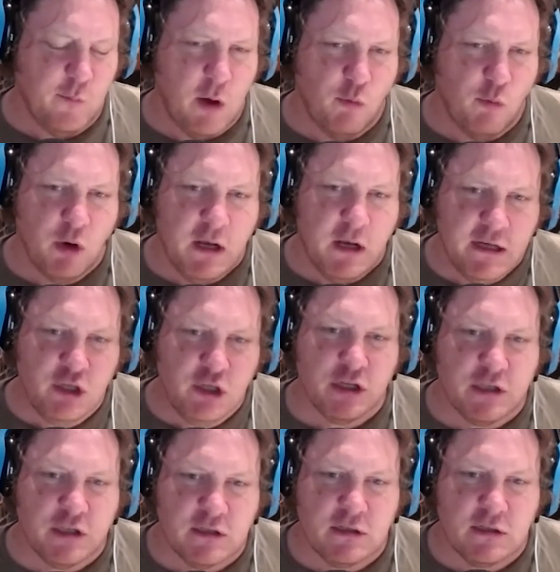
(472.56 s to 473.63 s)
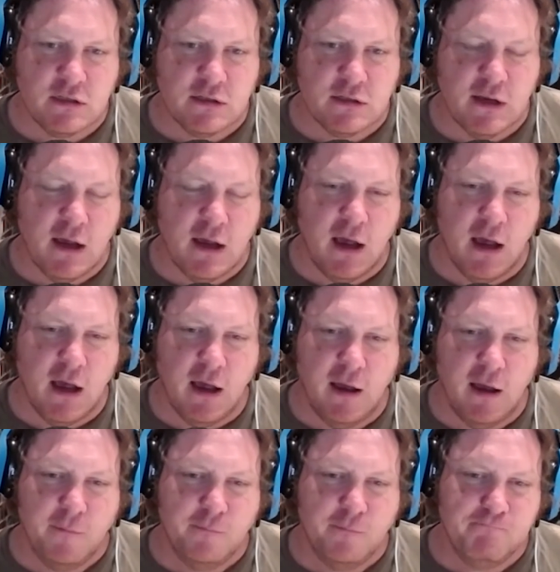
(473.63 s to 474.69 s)
religious,
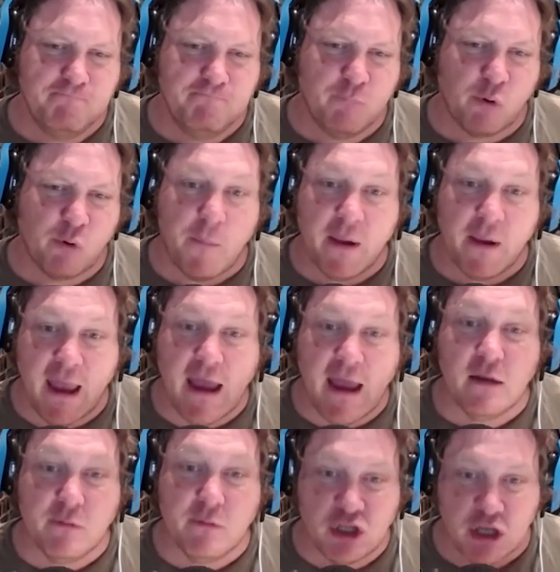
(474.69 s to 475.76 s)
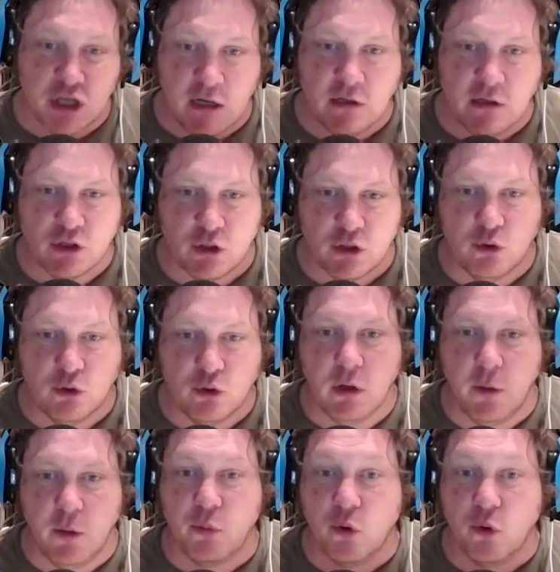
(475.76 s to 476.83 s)
uh, propaganda machine to
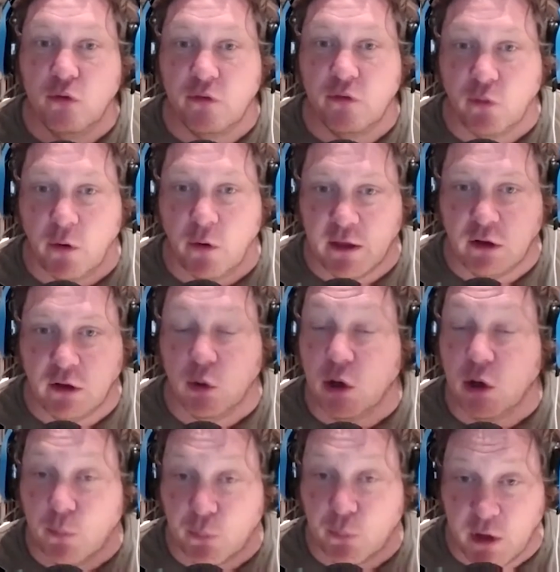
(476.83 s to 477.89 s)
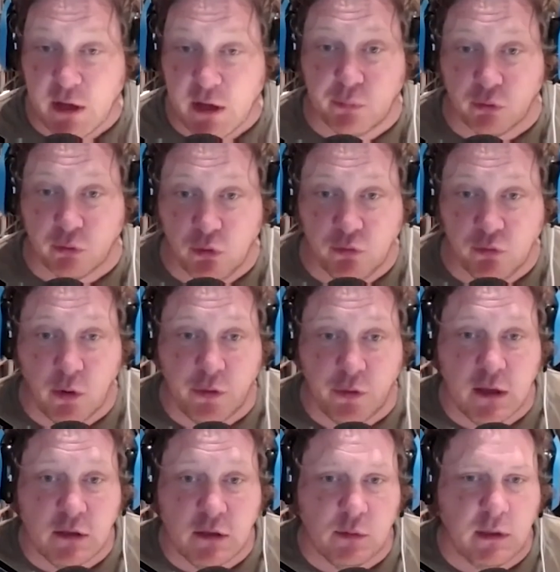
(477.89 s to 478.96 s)
approve of what they're doing or pre-approve
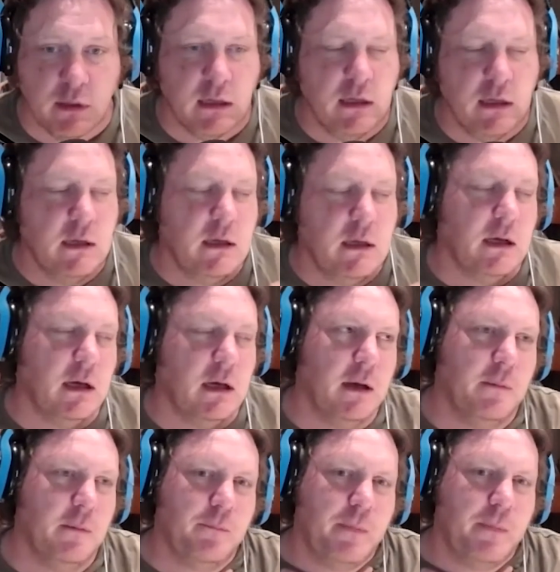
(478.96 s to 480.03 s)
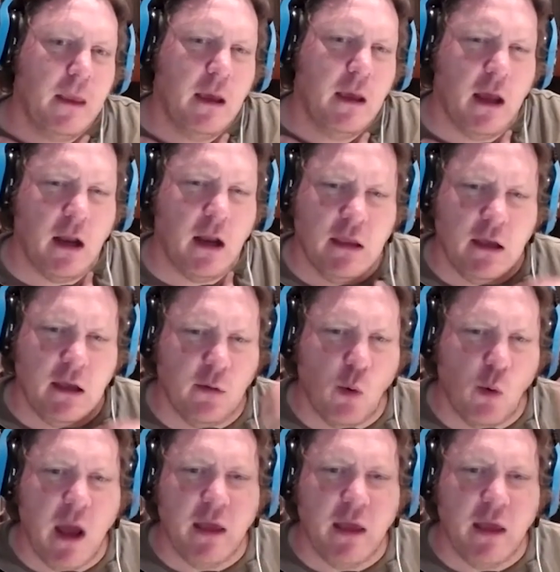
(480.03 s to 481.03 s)
what they're doing um, and i think in a way